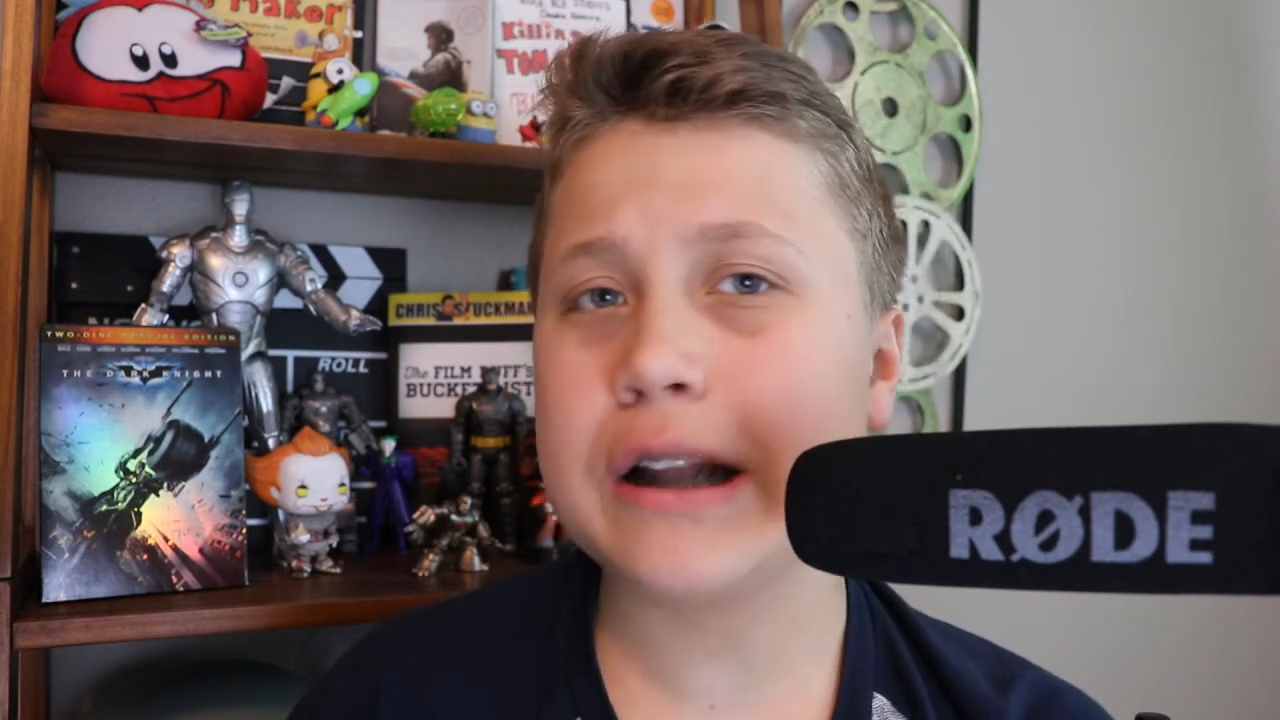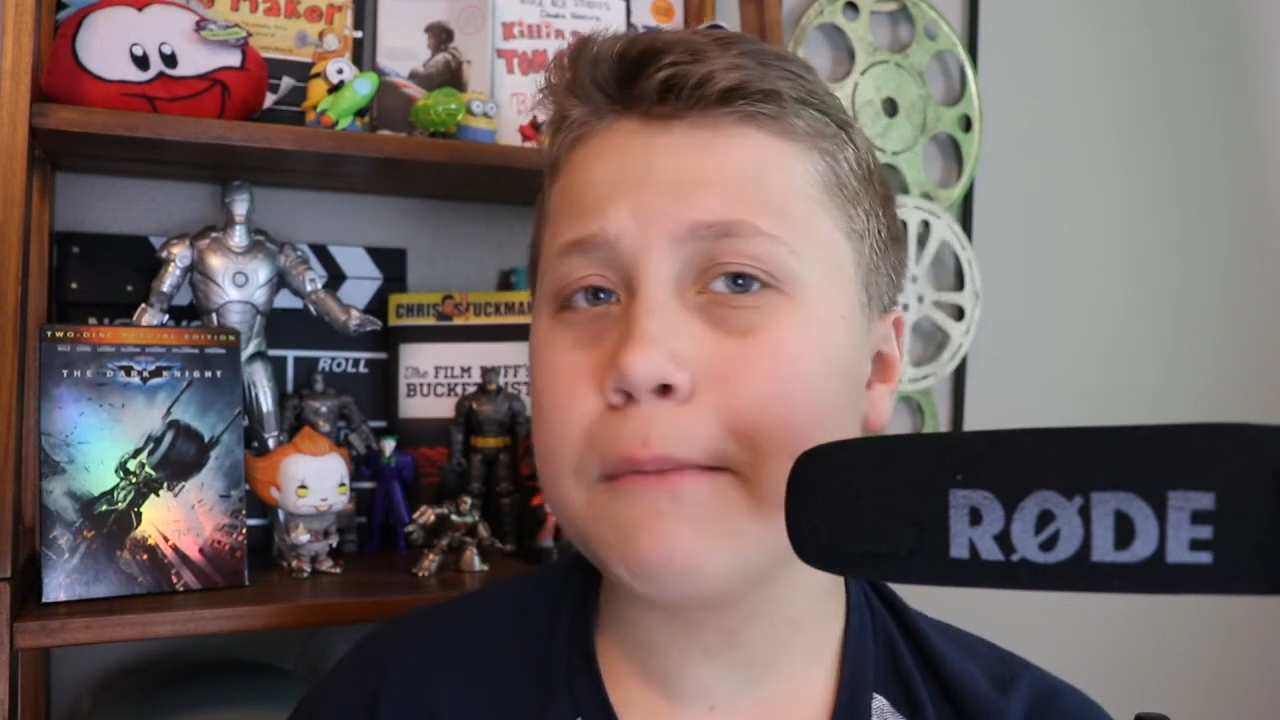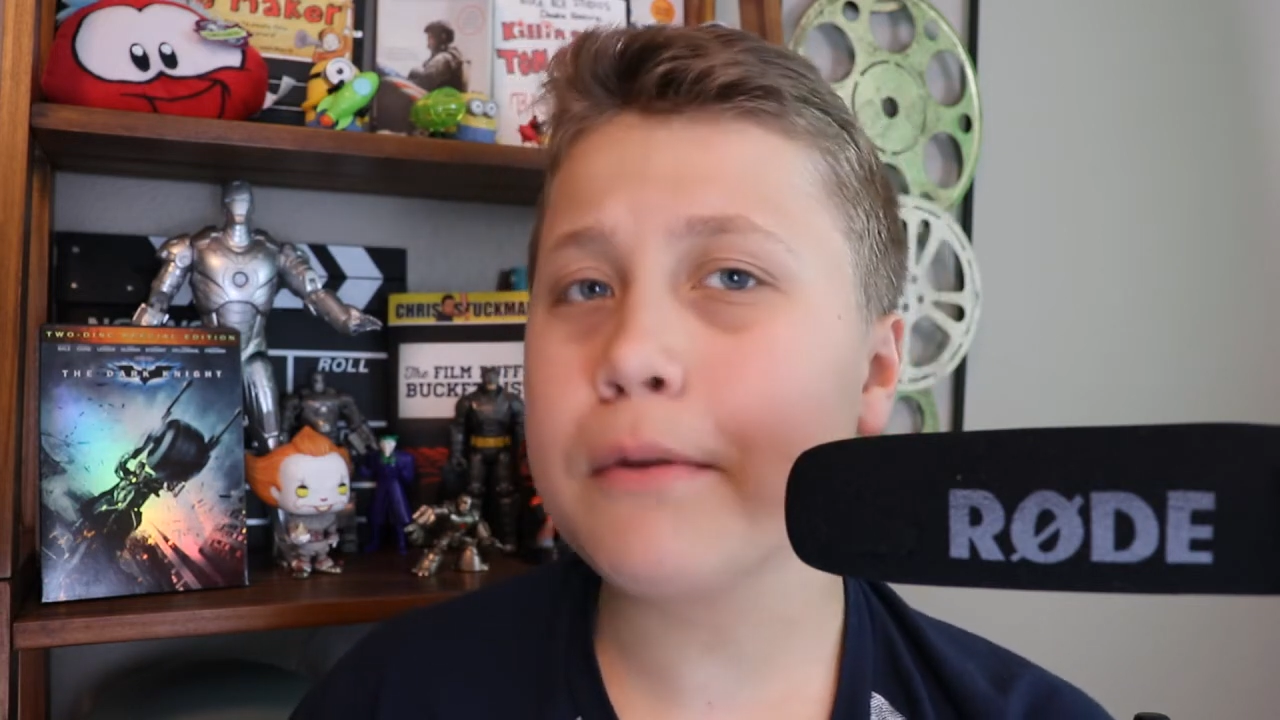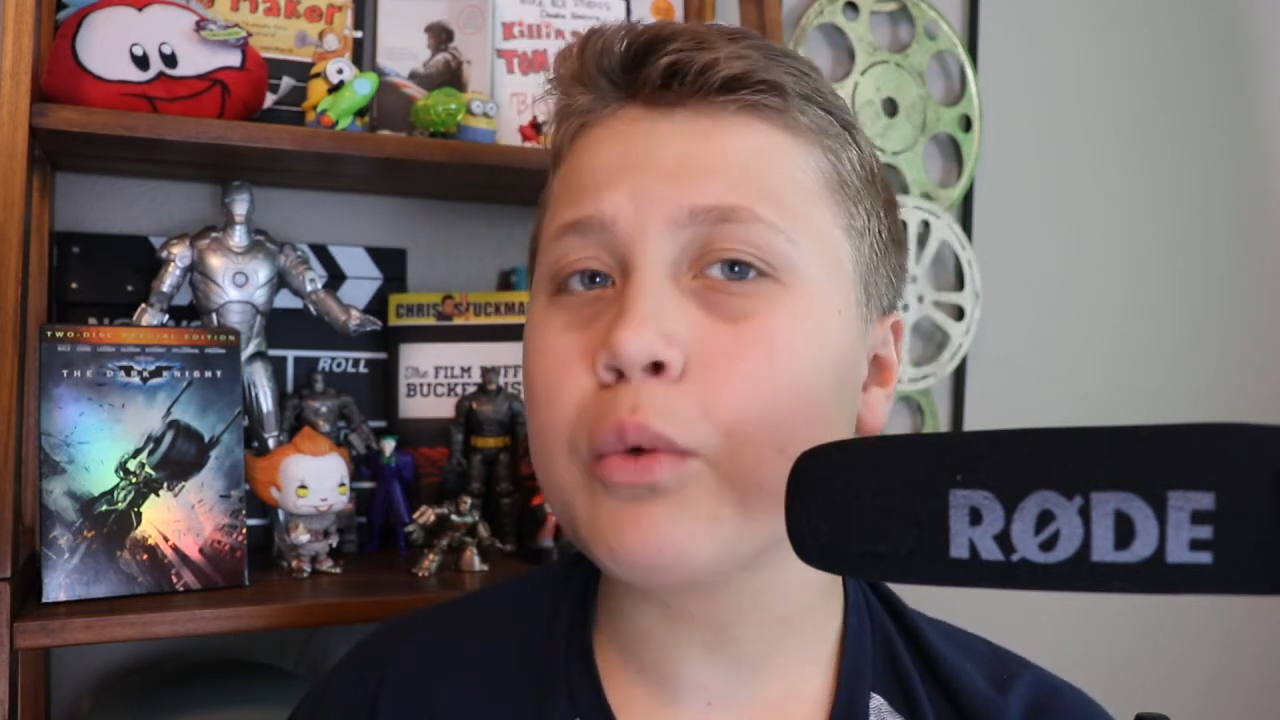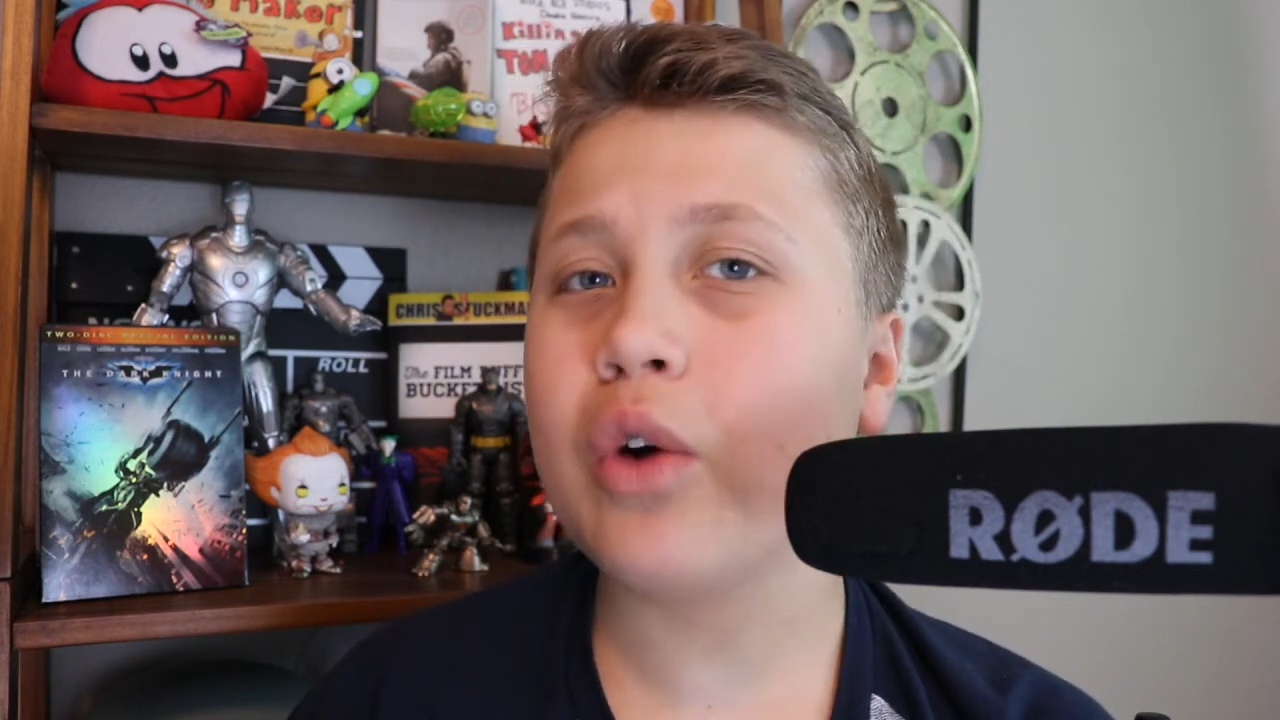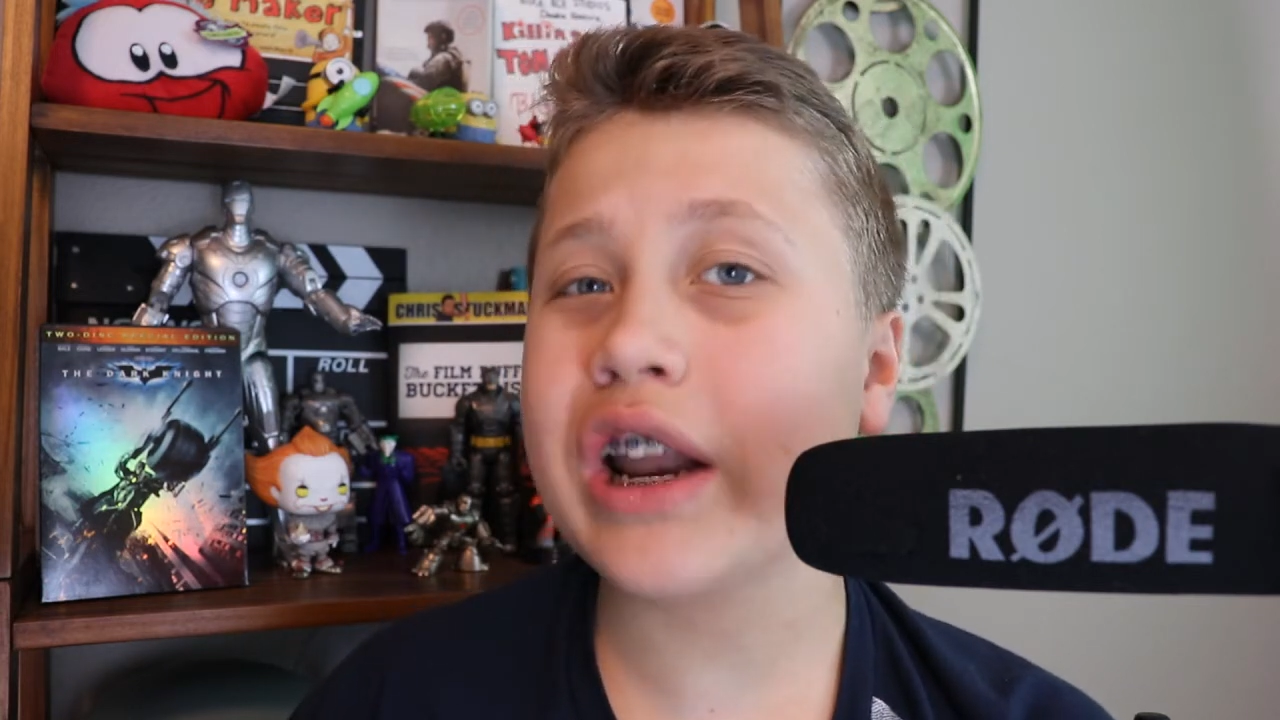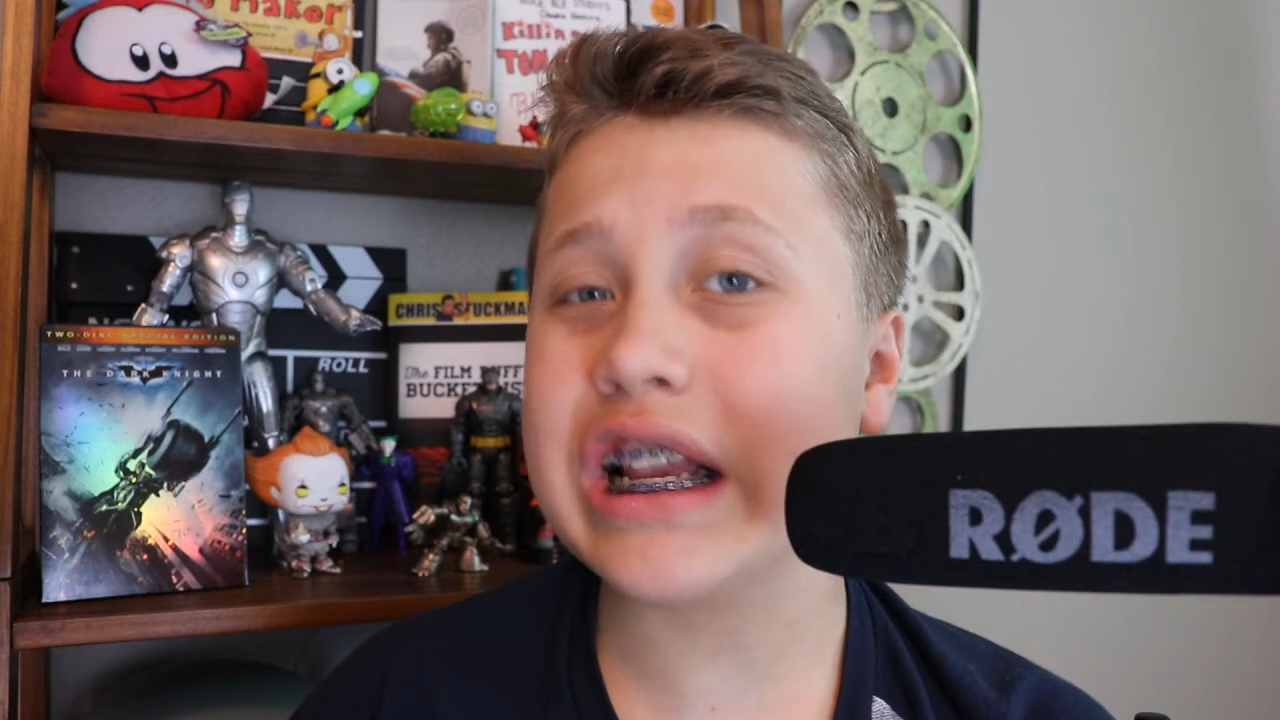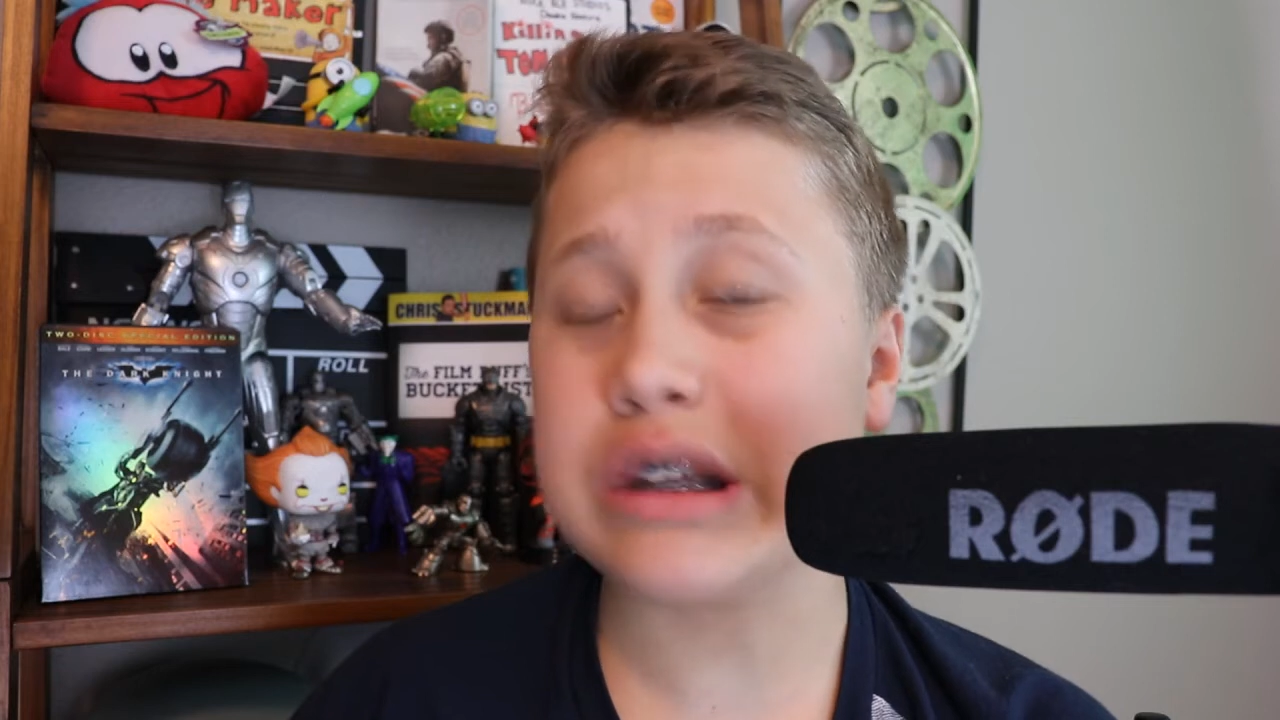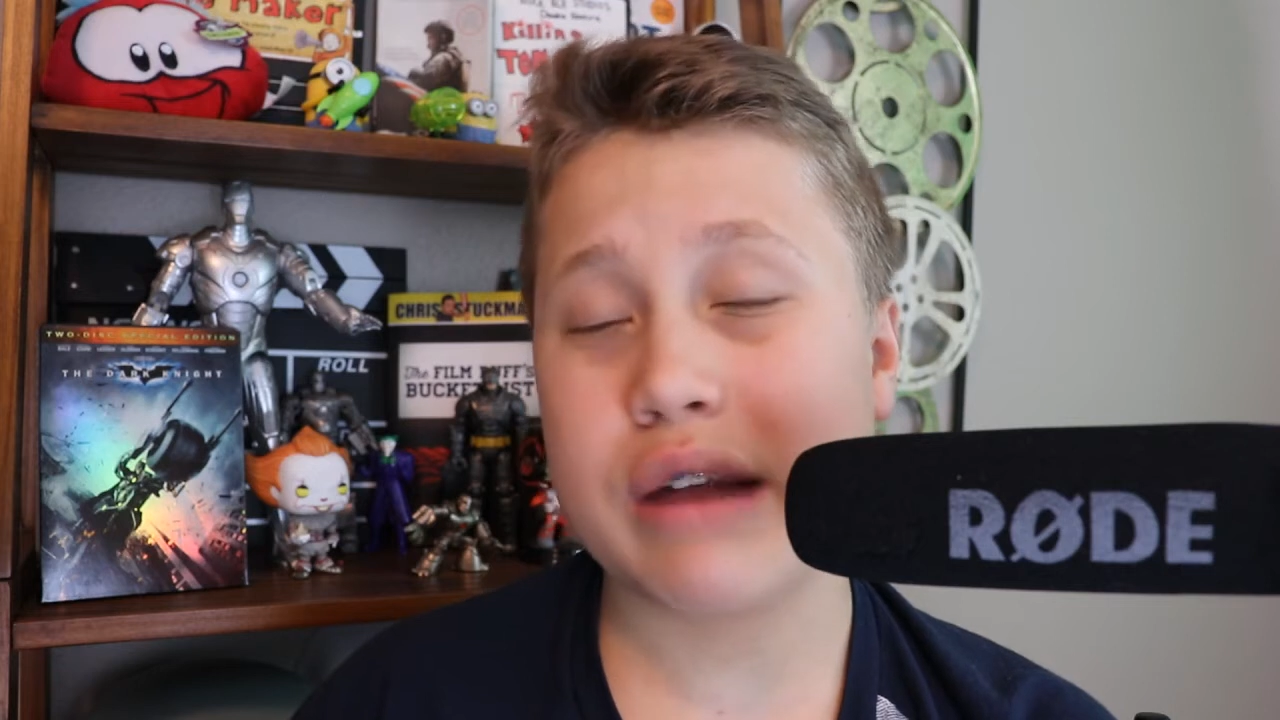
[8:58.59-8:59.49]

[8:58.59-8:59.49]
number one is